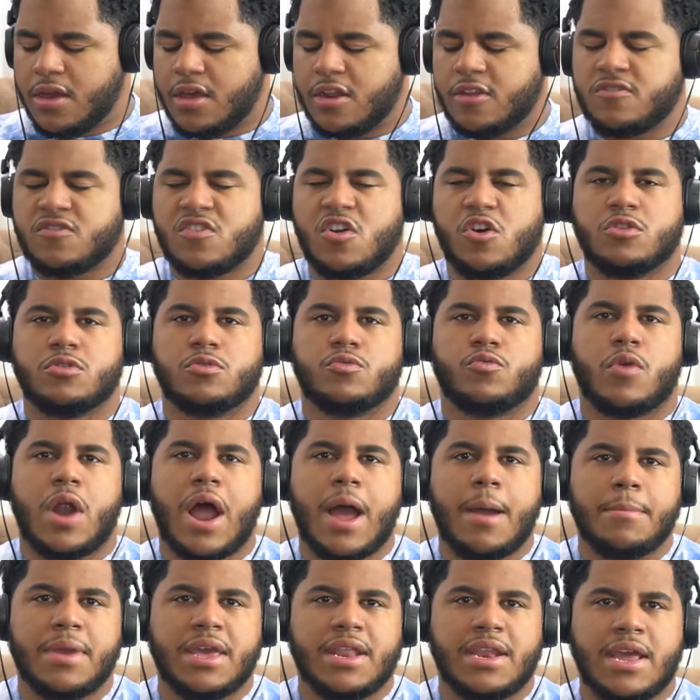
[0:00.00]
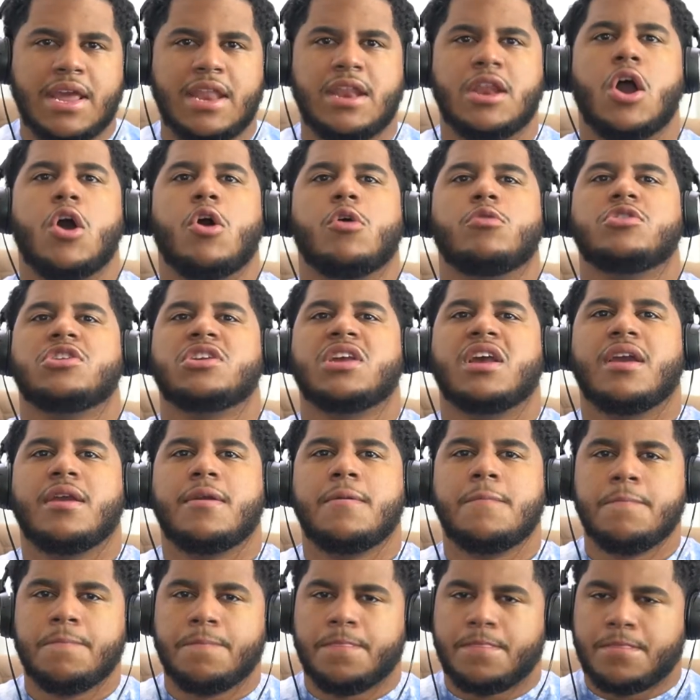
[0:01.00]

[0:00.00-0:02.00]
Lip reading: It is called Ramen and OJ.